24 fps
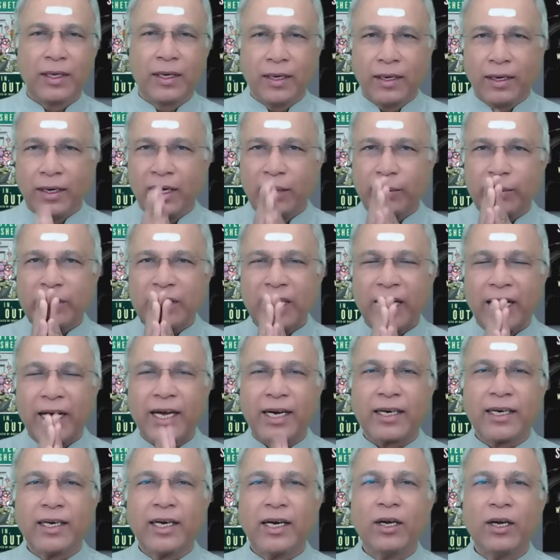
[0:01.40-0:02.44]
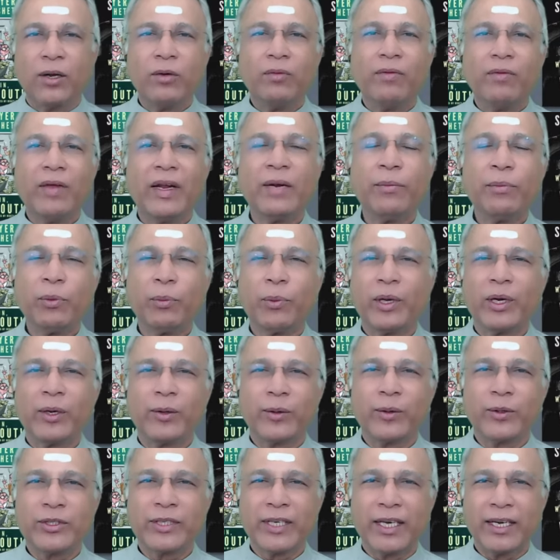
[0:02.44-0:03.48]
Namaskar. Hello and welcome to PGurus
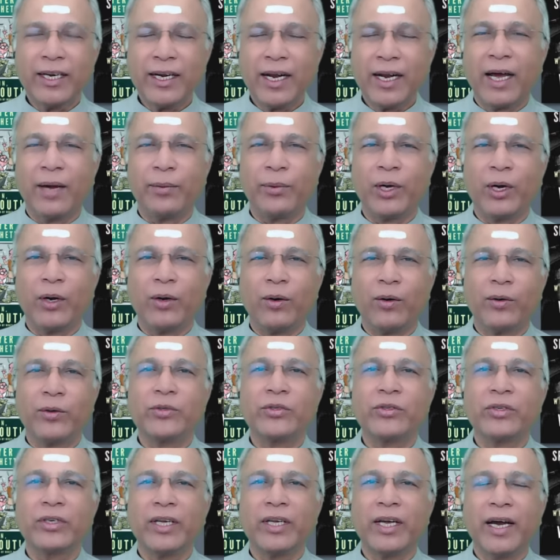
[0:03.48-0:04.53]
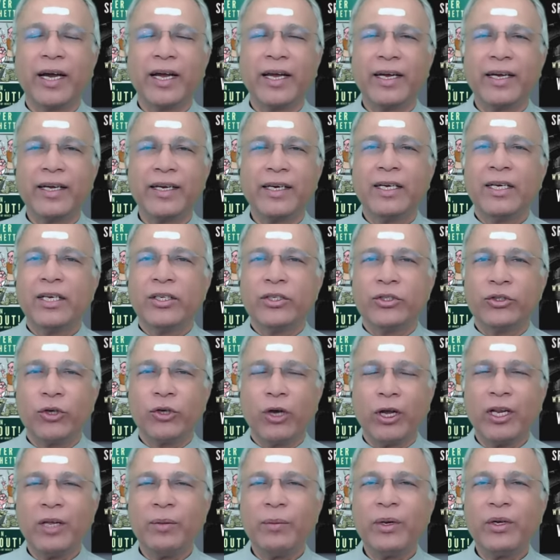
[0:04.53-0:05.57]
channel. I'm your host Sree Iyer. Joining
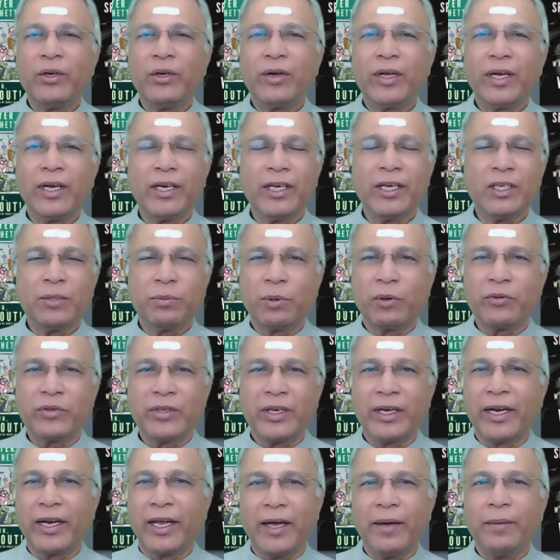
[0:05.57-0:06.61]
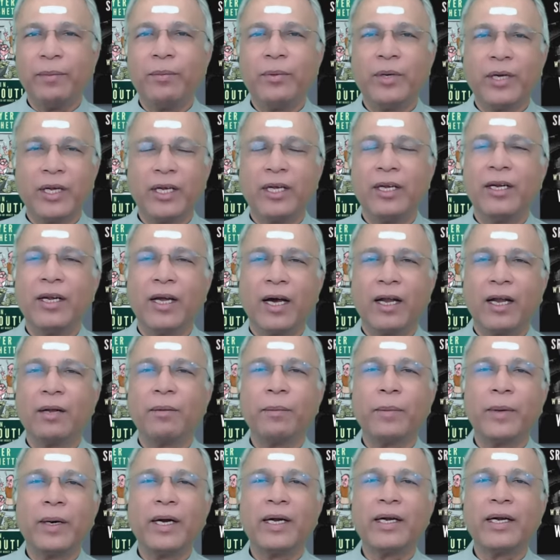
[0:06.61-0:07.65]
me today is Professor M.D.
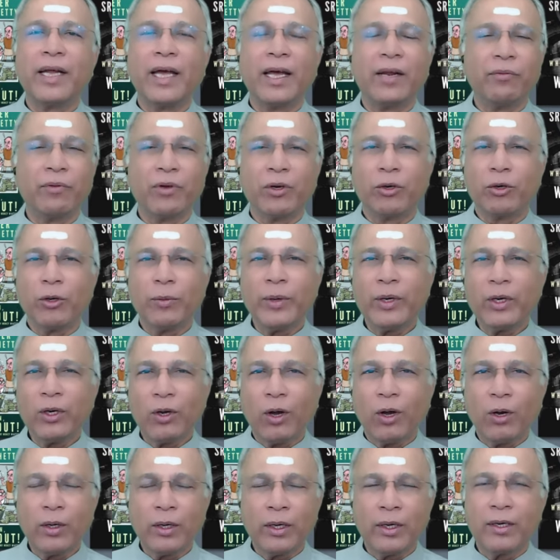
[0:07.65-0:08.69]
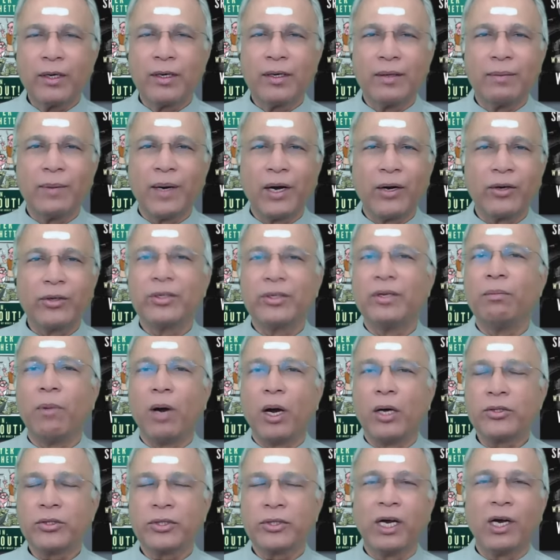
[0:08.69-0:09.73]
Nalapat, and we're going to be talking about the
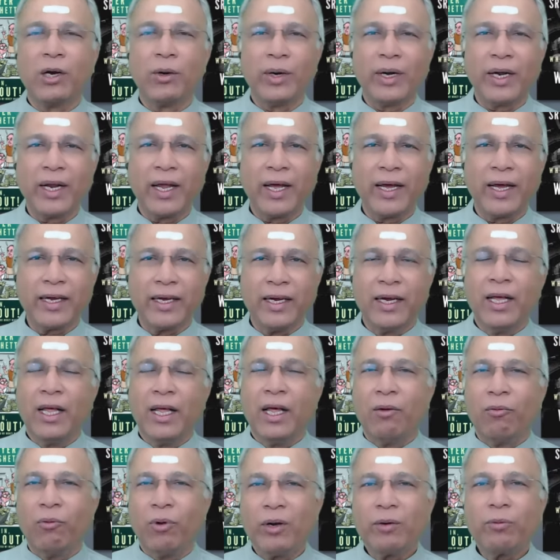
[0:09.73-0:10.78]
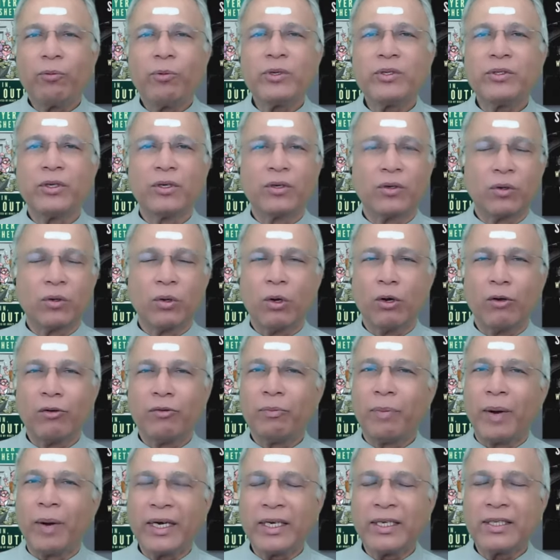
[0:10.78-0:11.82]
Moscow attack. What was the role of
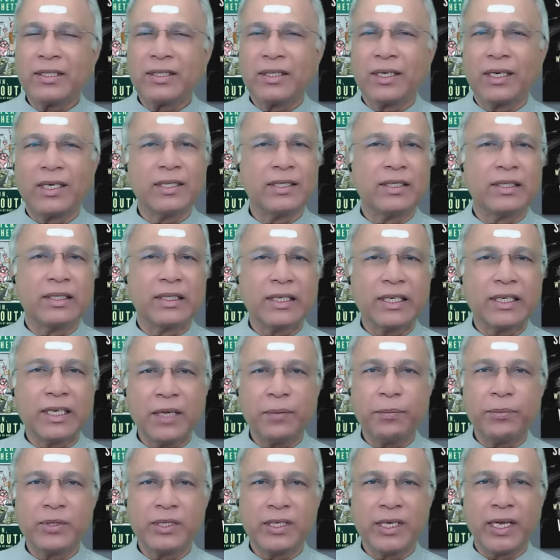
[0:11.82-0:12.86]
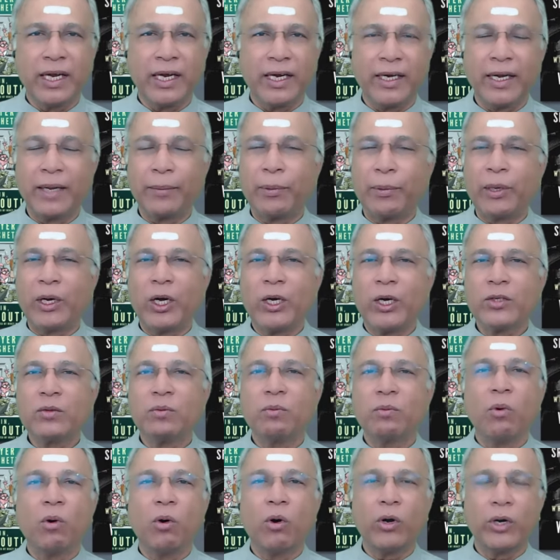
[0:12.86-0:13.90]
Pakistan's deep state? Because
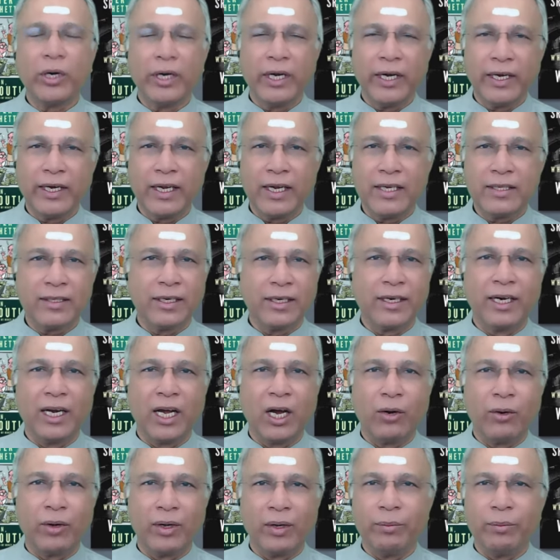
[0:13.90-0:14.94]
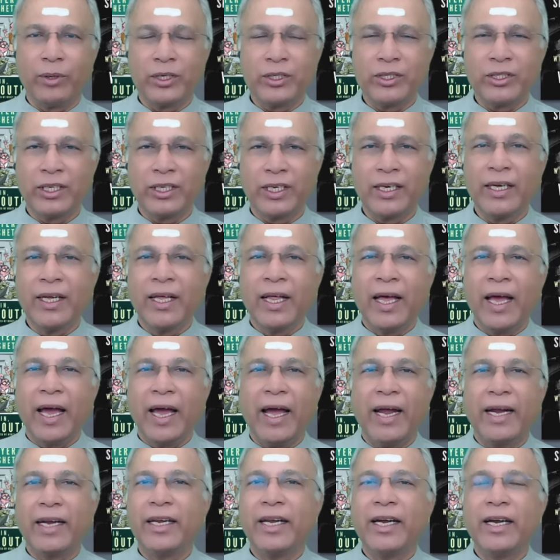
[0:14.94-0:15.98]
more details are now emerging, and
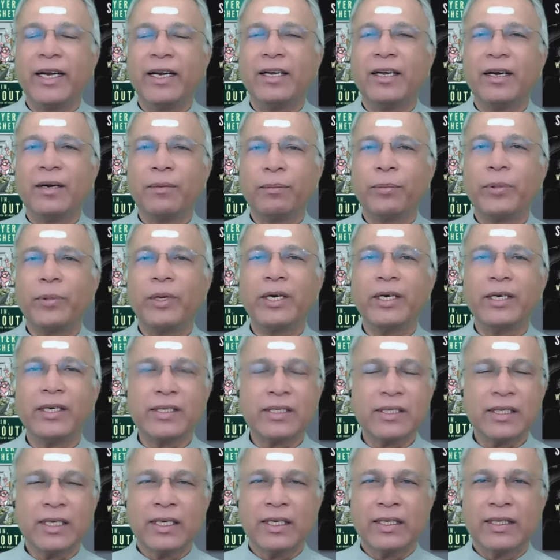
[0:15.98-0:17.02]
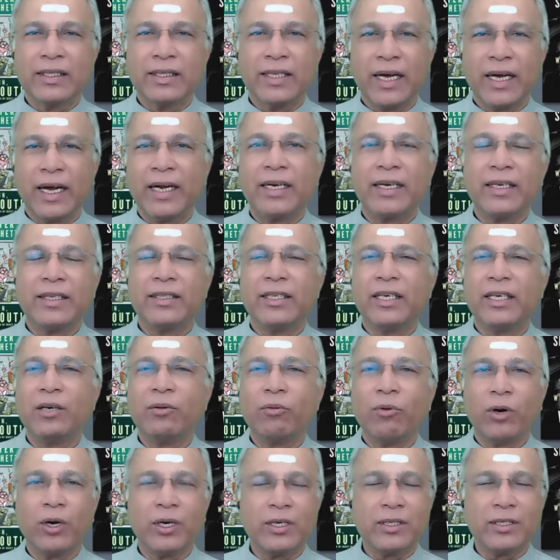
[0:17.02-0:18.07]
it appears that there
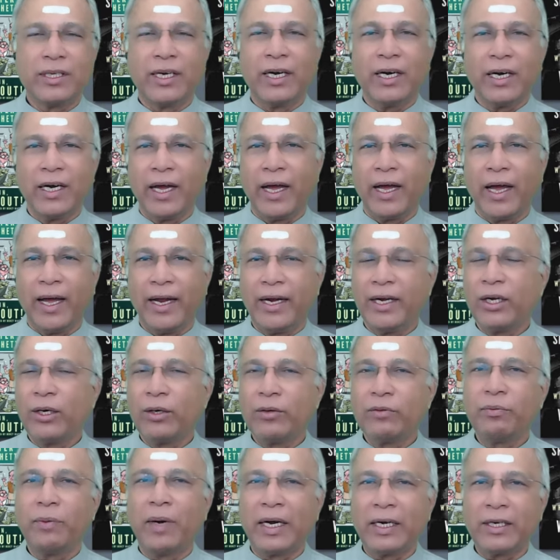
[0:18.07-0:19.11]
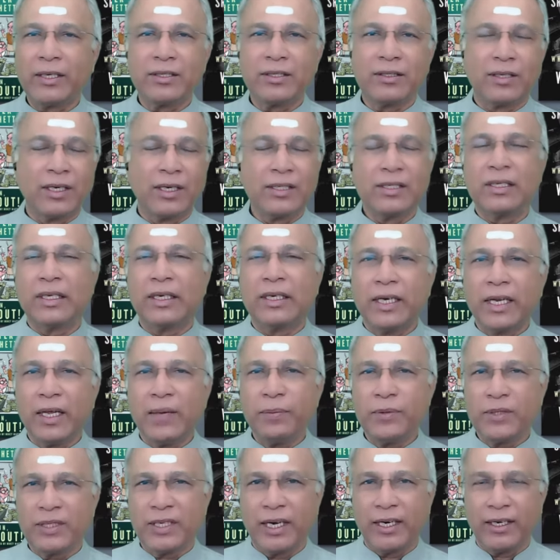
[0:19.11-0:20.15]
was a hand of Pakistan's deep
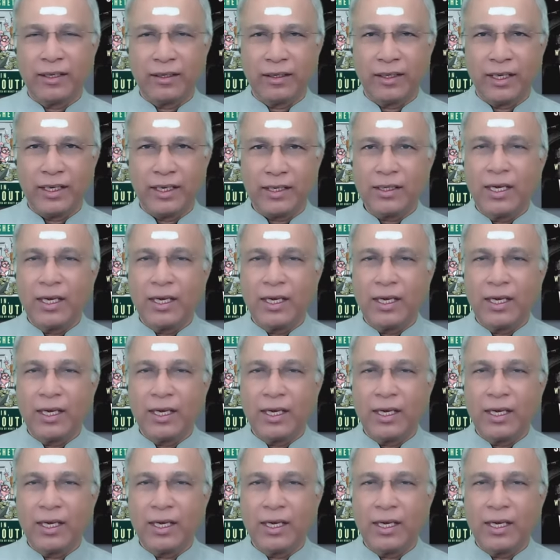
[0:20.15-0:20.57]
state in this.